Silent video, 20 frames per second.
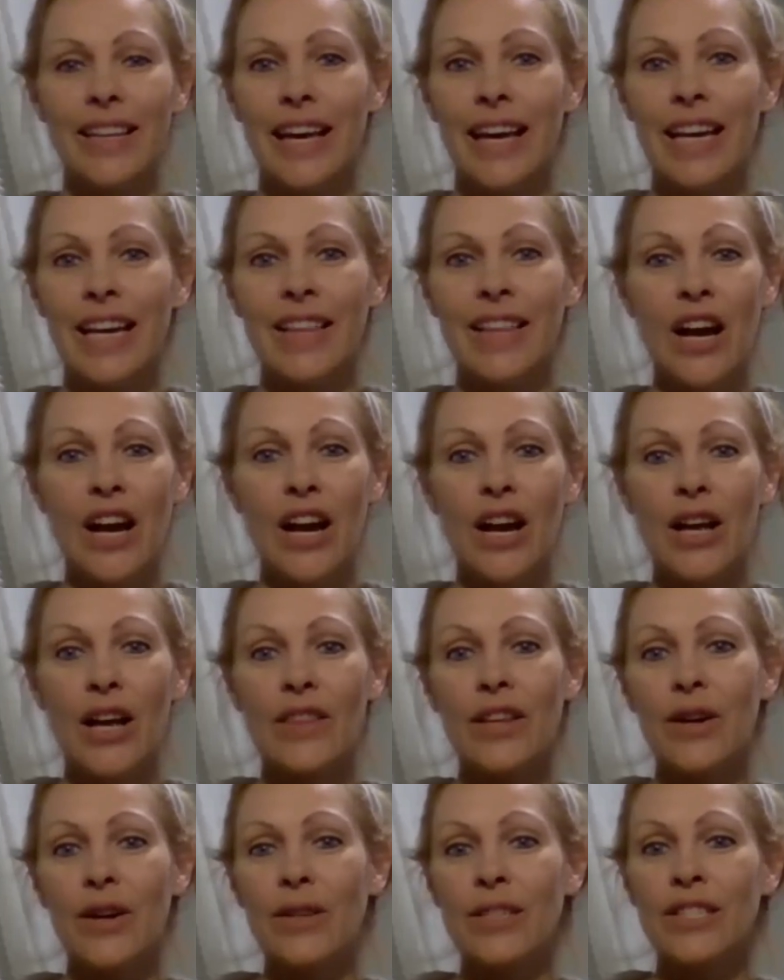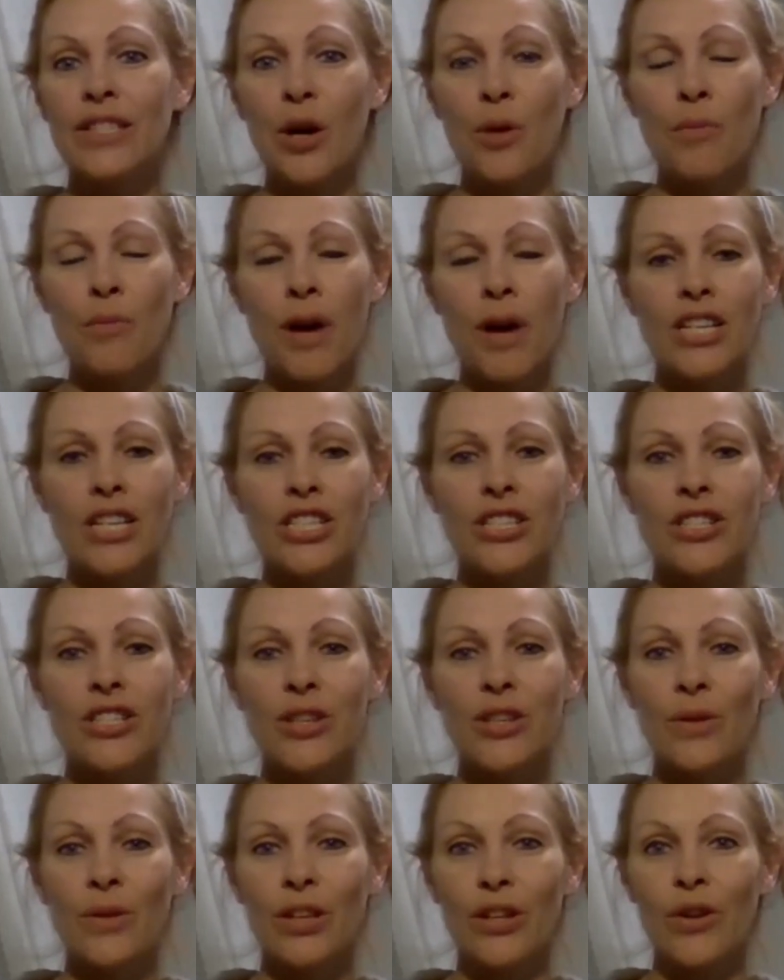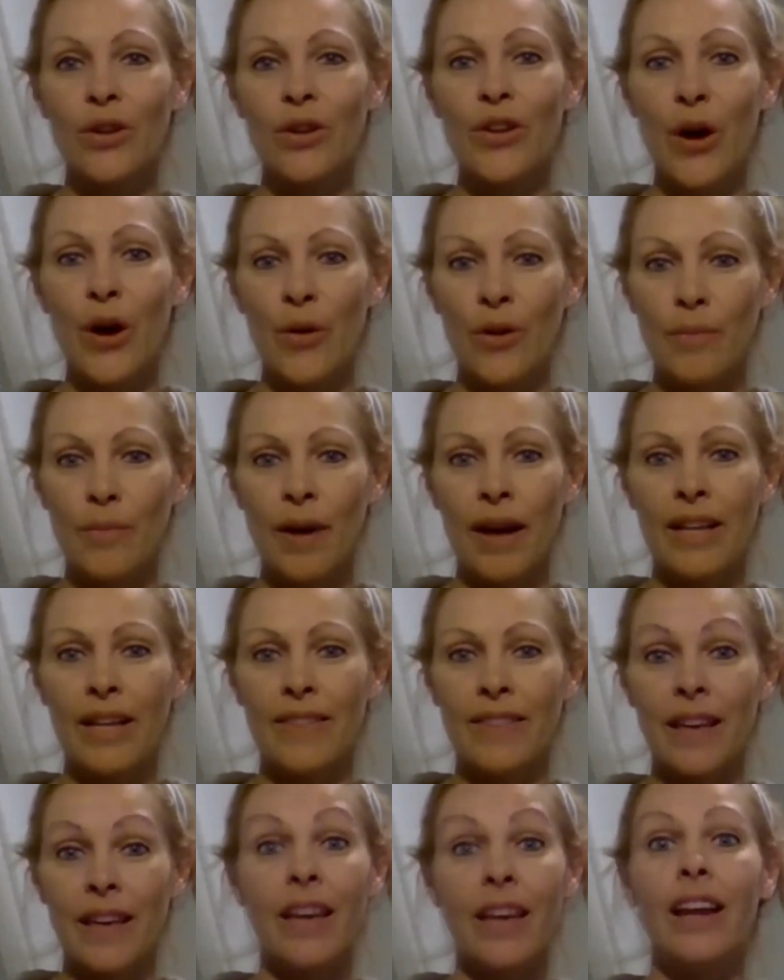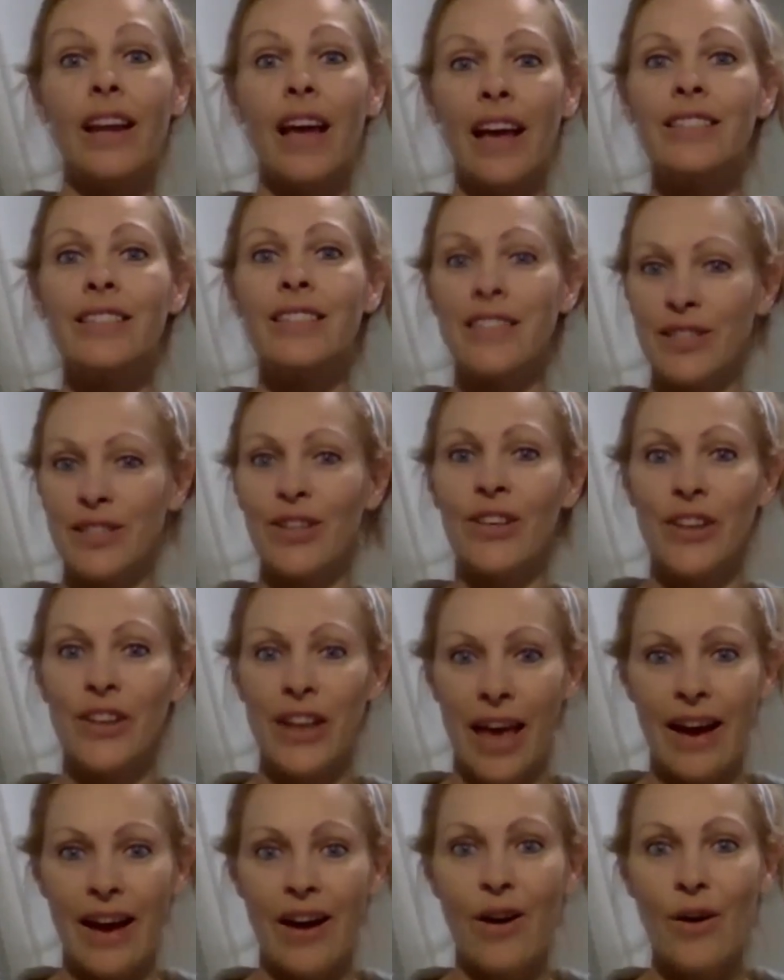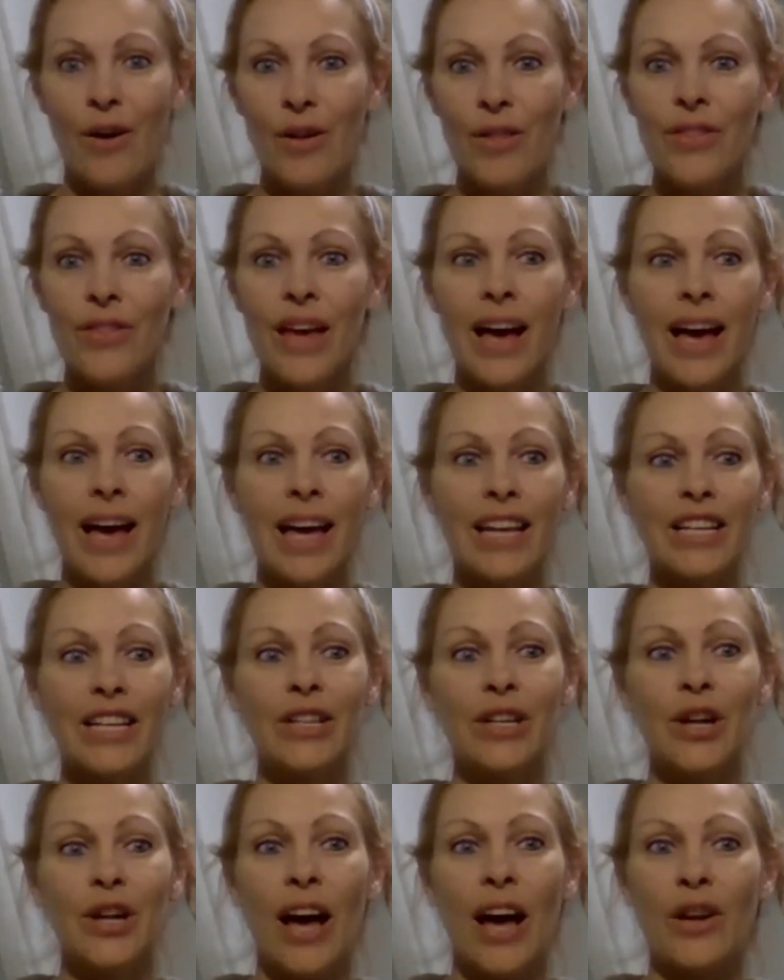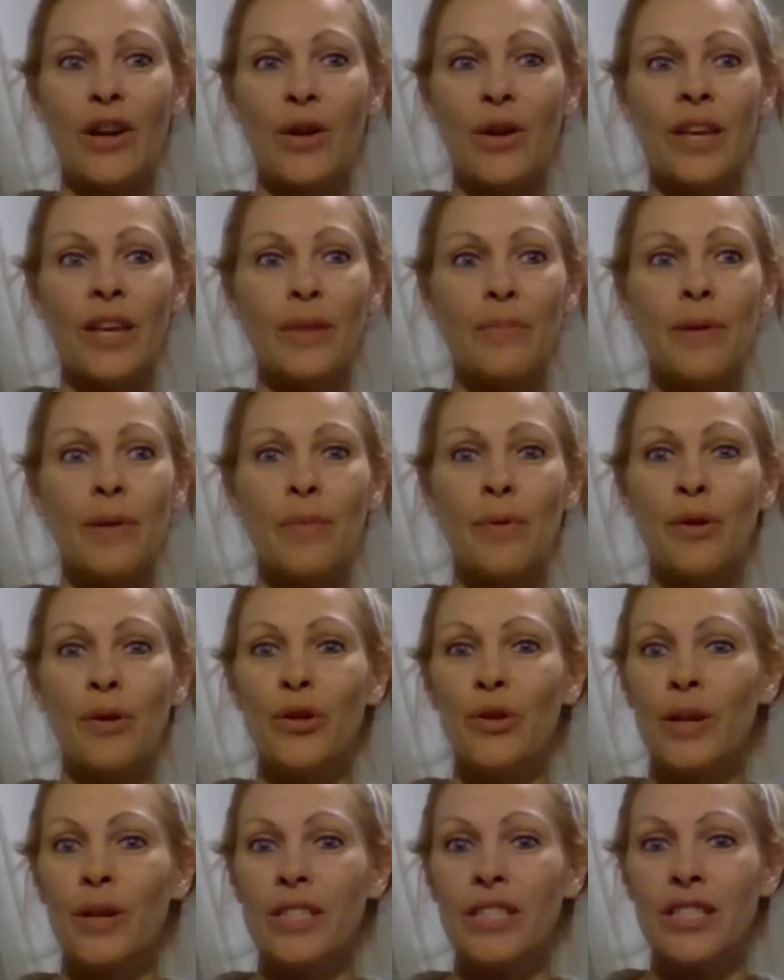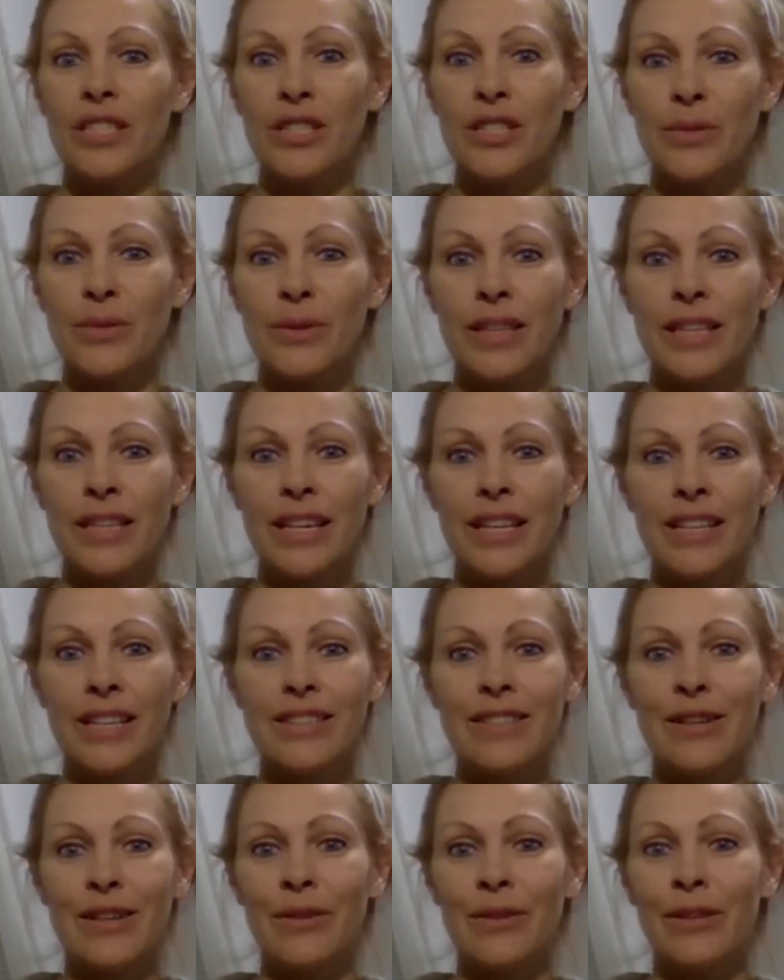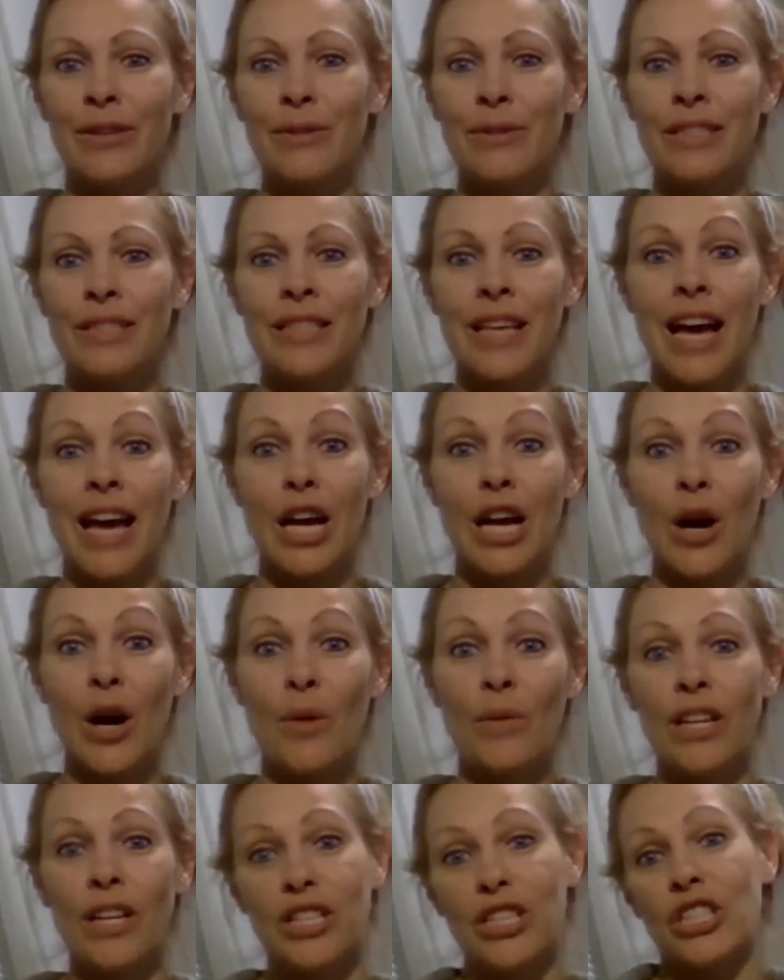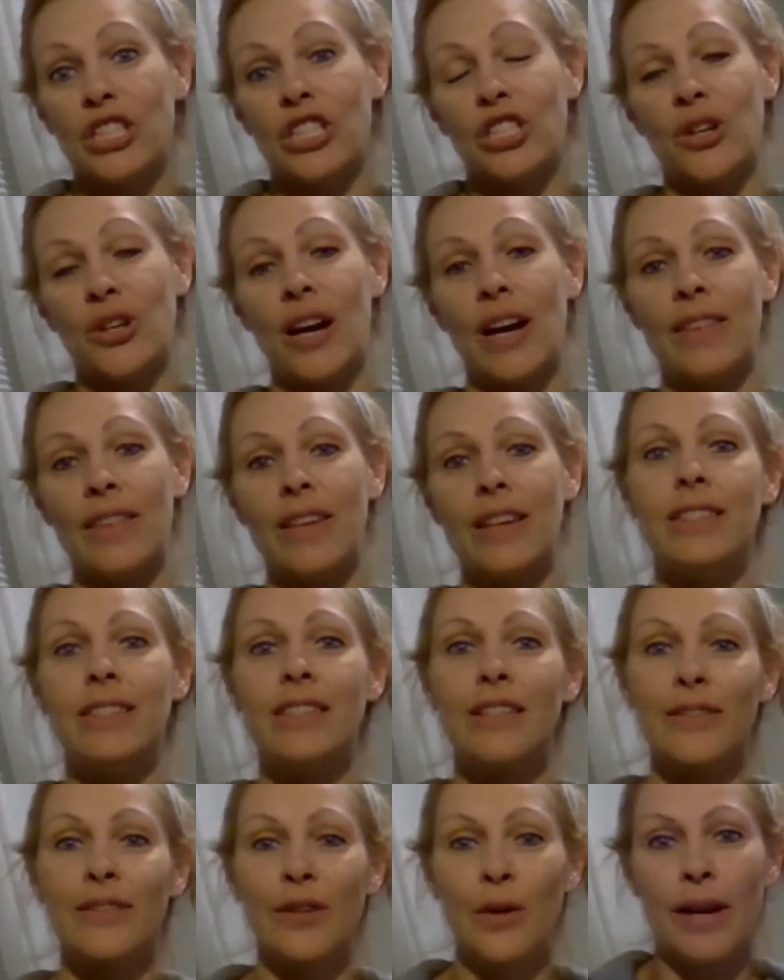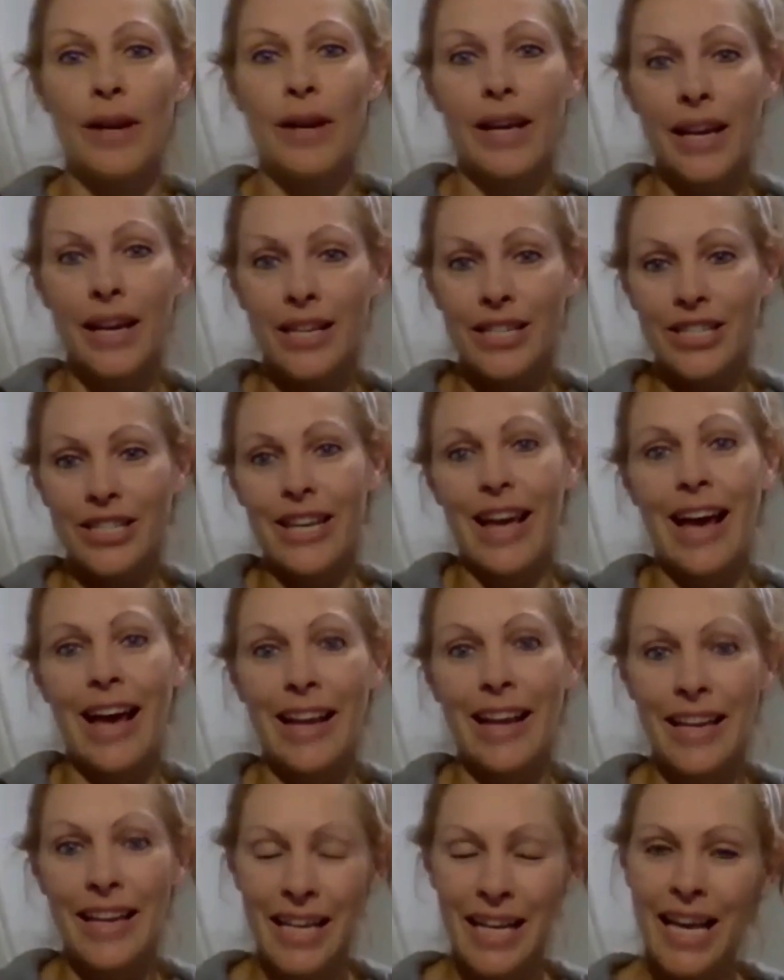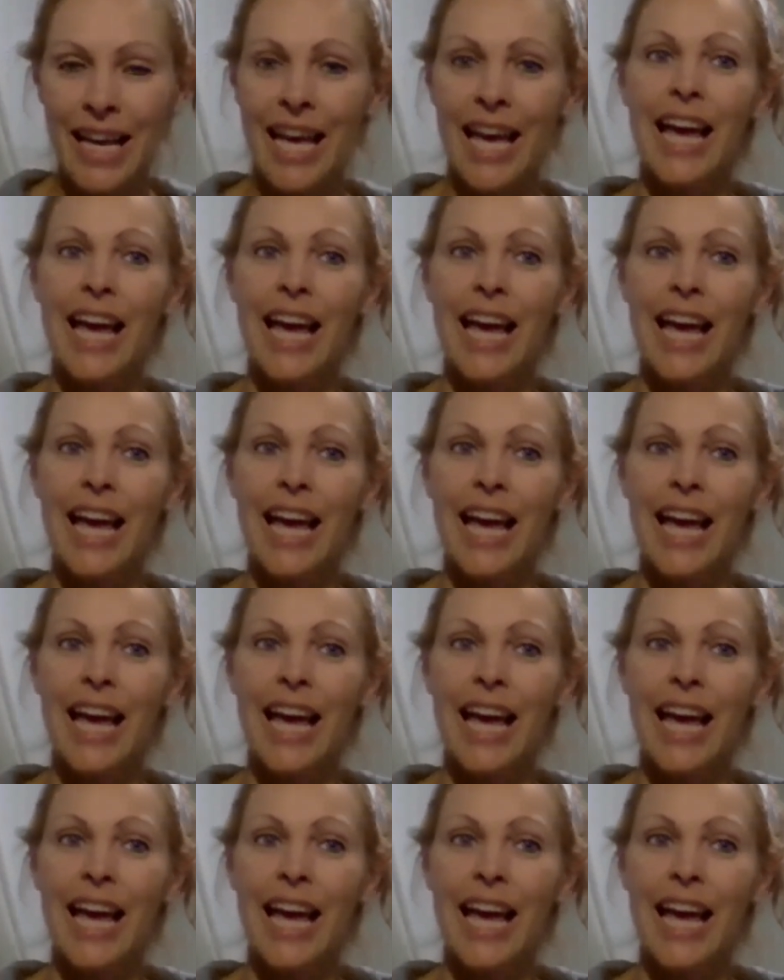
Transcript: Like there's so little known about it then and still now that, you know, I don't think people knew what to do with it. So it was like, oh, let's just try this and throw medication at it.